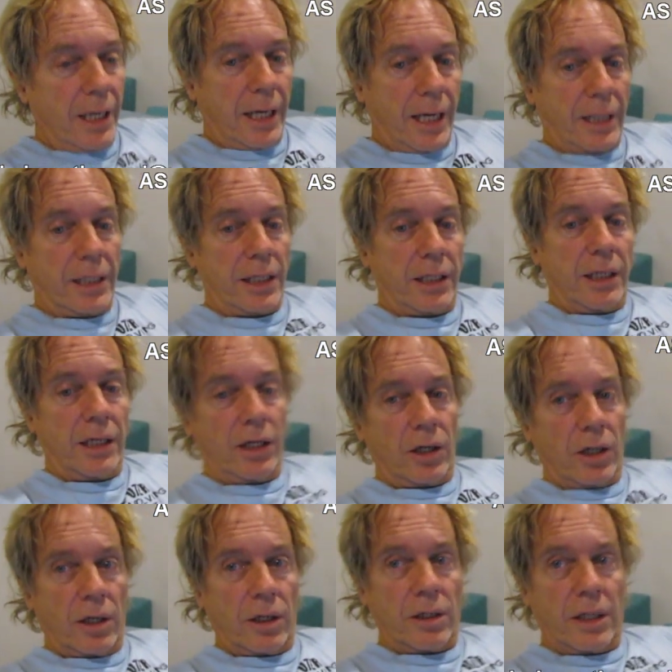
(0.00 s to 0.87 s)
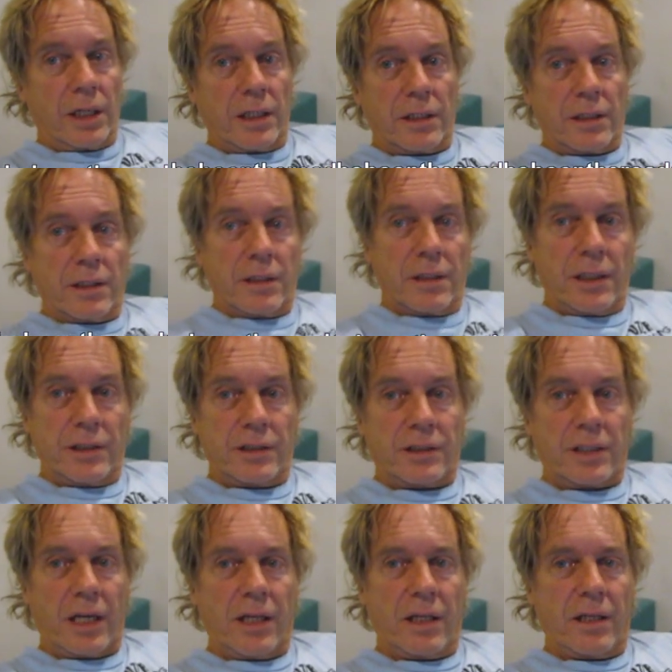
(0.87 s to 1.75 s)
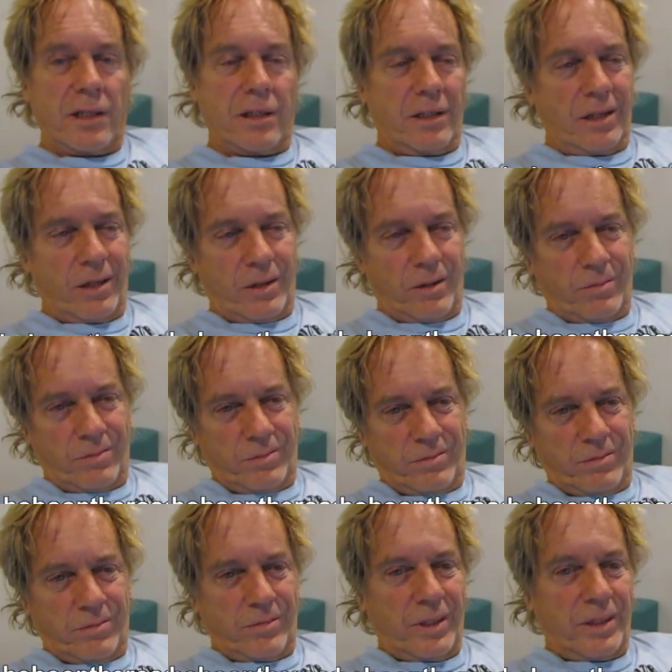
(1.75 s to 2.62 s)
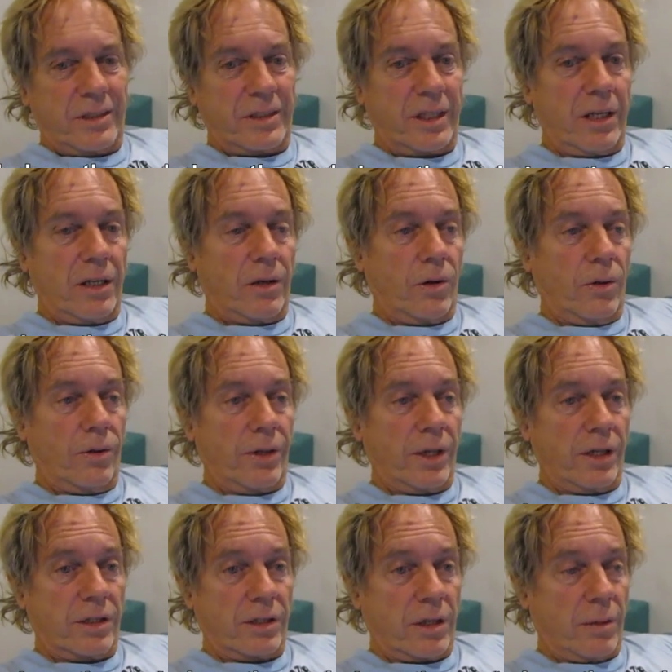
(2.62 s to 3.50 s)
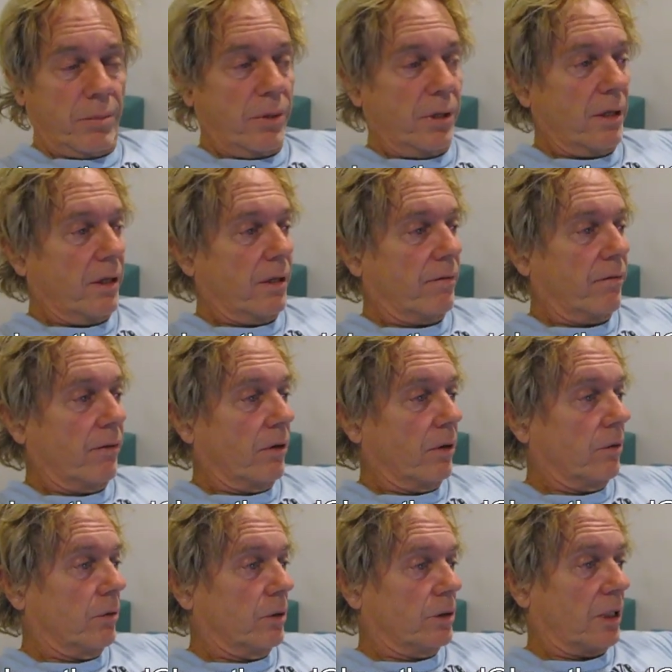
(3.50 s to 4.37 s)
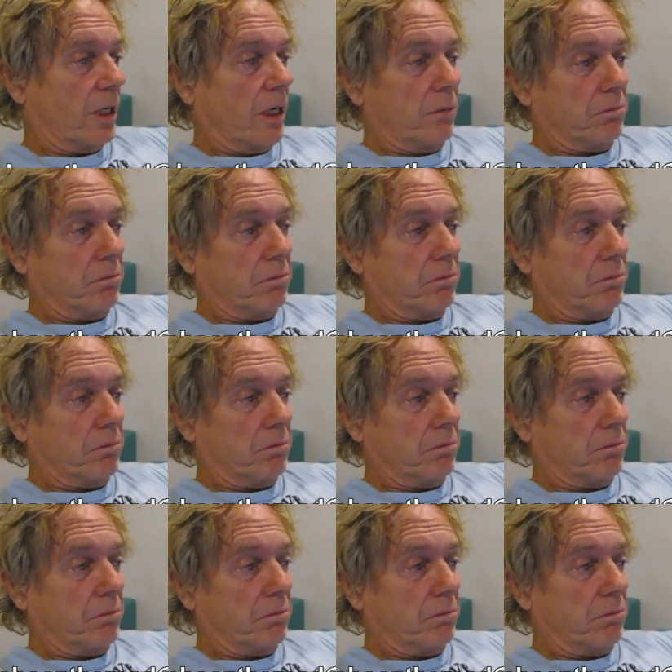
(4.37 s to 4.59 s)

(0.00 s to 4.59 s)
I did here, and they say that, you know, they say the whole thing's completely full, which